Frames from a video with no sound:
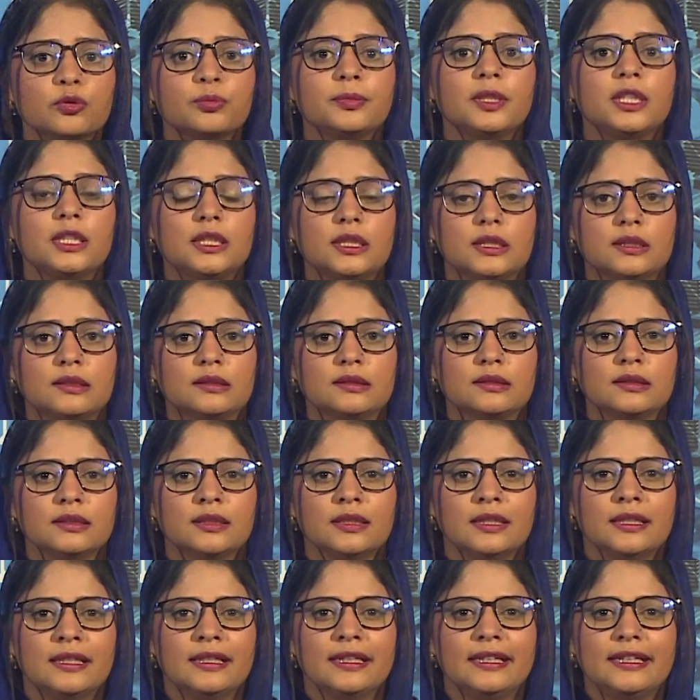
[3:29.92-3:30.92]
meters.
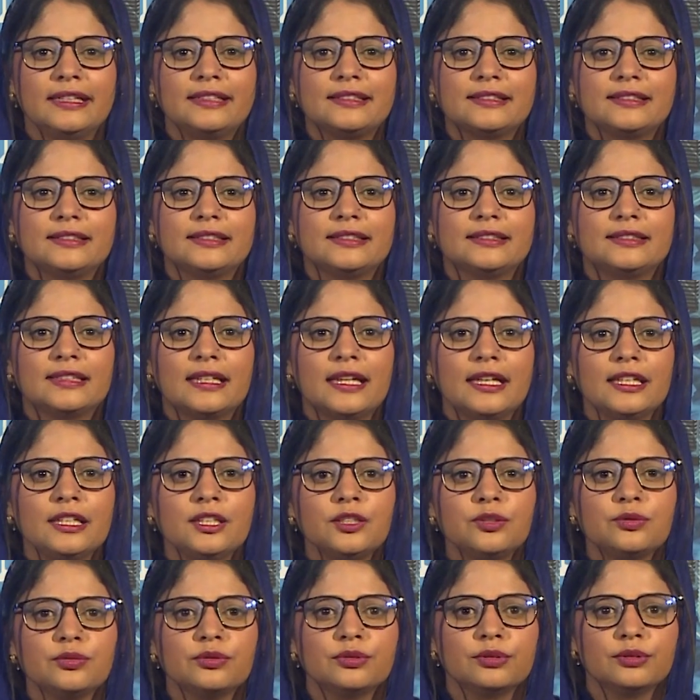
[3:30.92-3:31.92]
It's
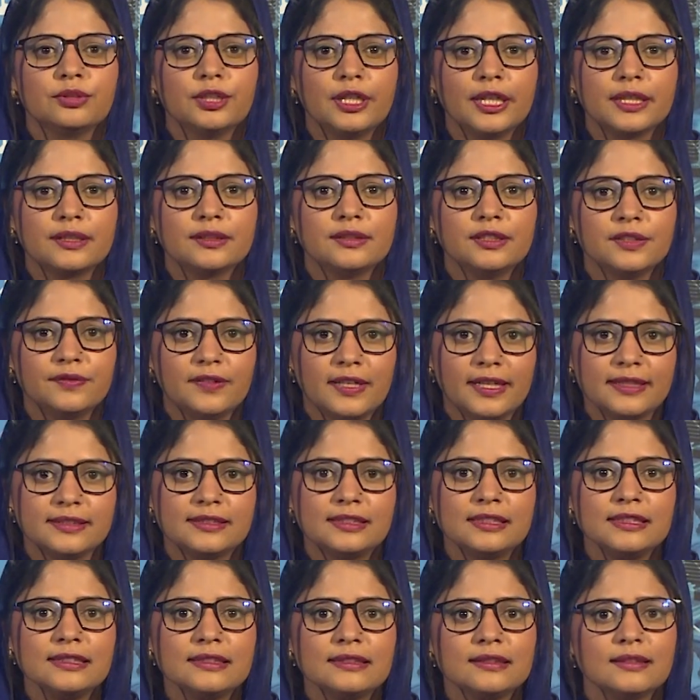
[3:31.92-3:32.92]
designed to connect
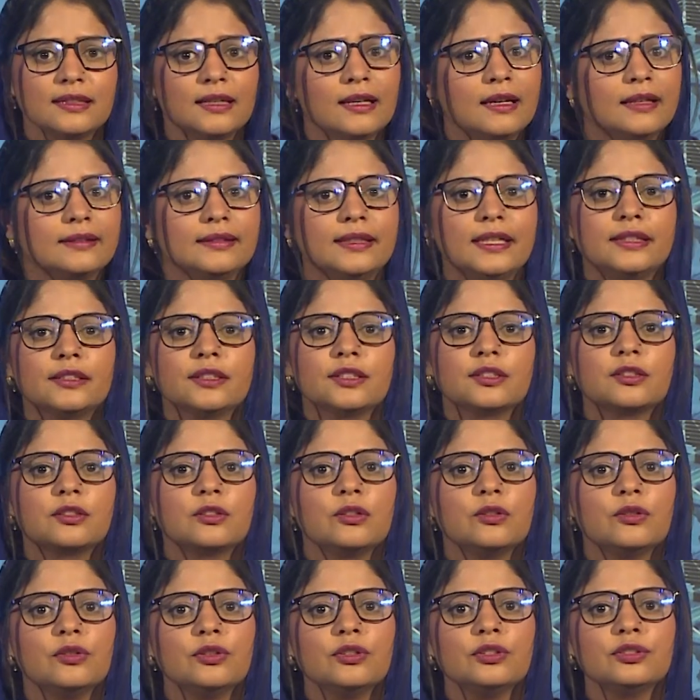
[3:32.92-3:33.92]
devices that are
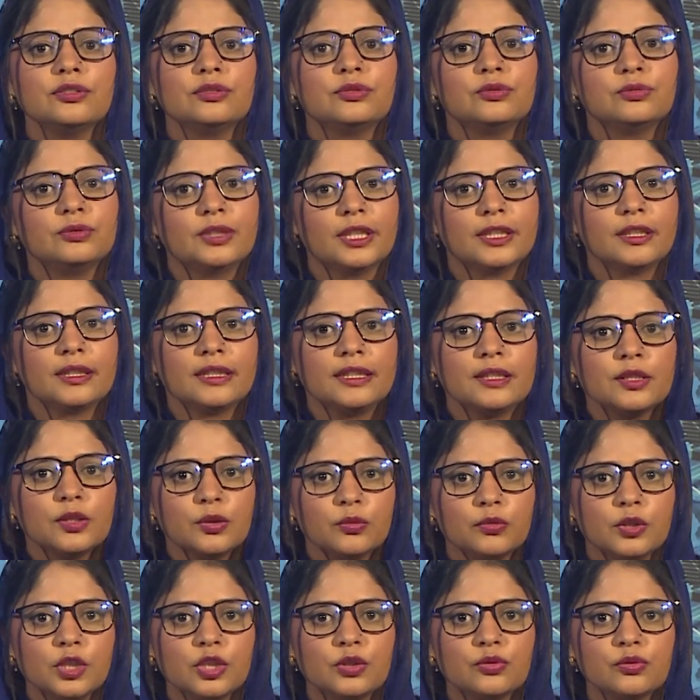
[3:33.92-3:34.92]
close to an
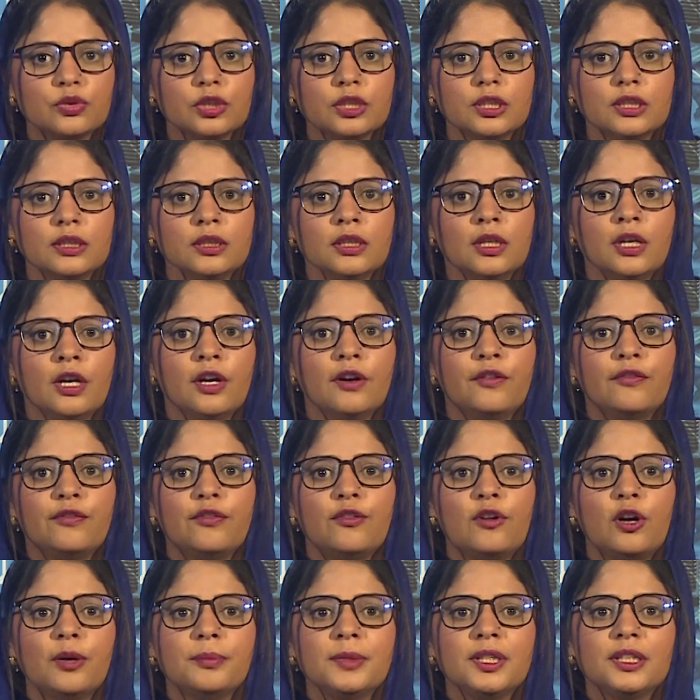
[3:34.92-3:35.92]
individual,
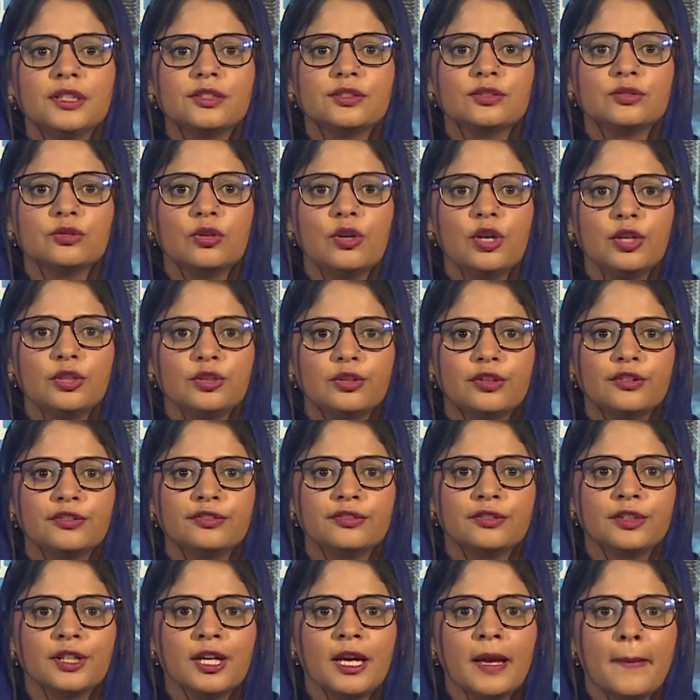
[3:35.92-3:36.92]
forming a sort
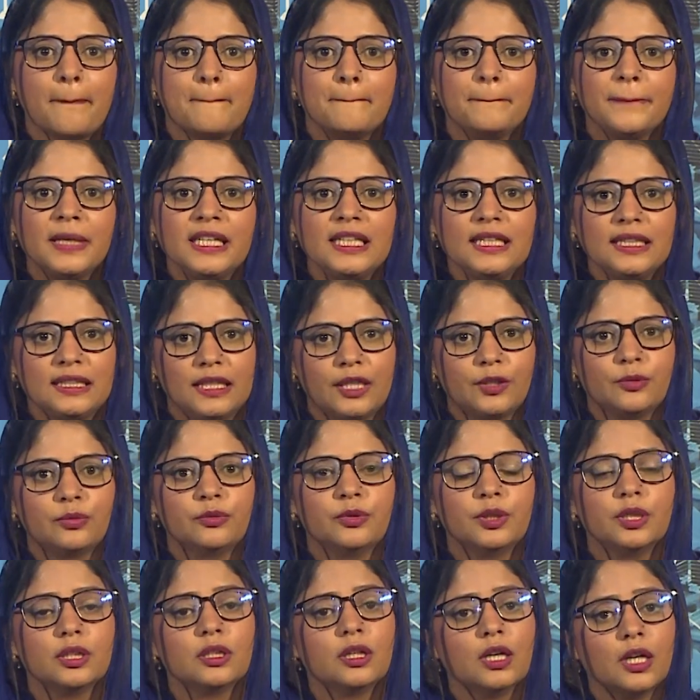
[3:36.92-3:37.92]
of mini
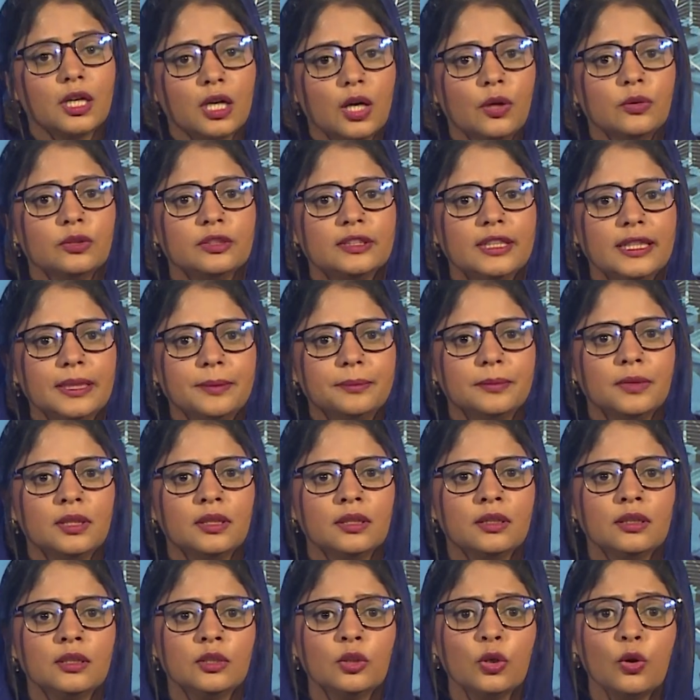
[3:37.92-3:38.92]
network around them.
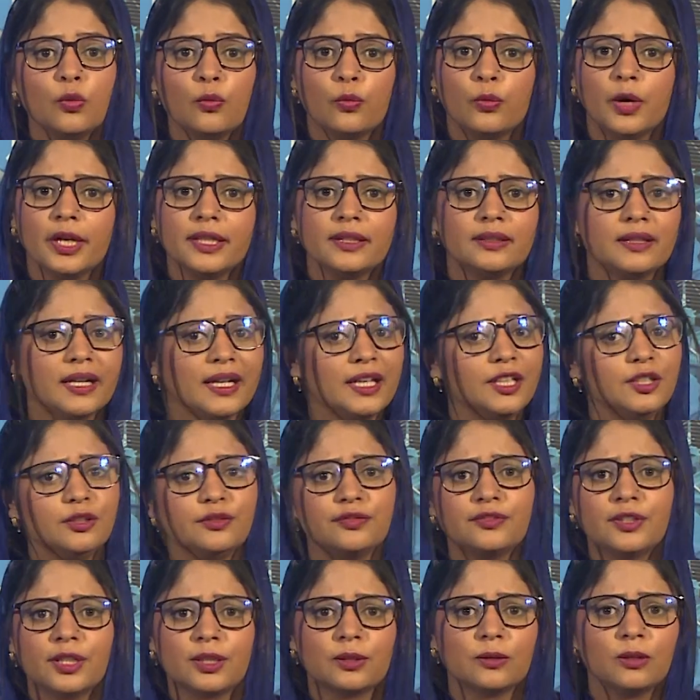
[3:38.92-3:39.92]
Now, what kind
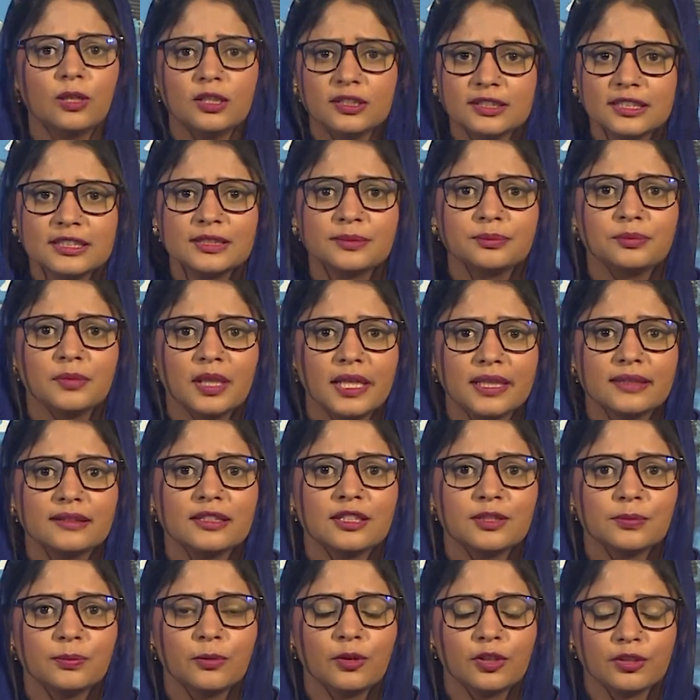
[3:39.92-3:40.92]
of technologies make
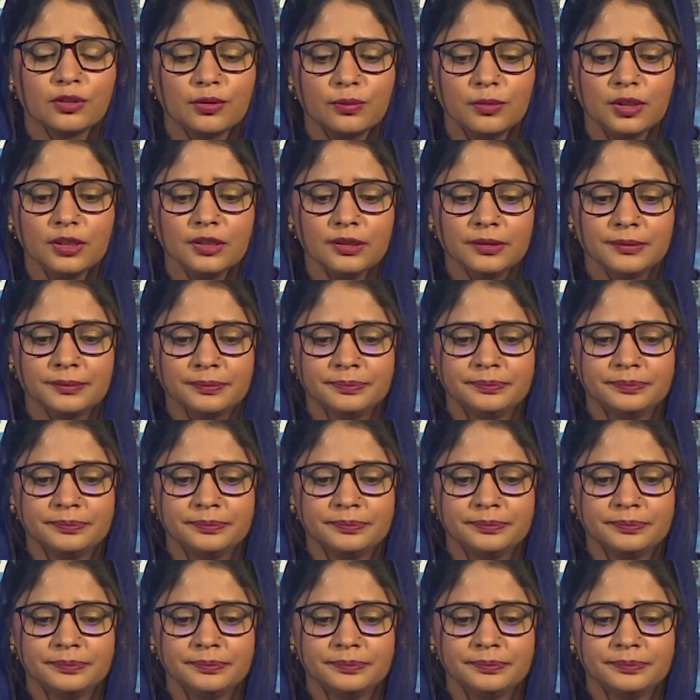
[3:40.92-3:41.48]
this possible?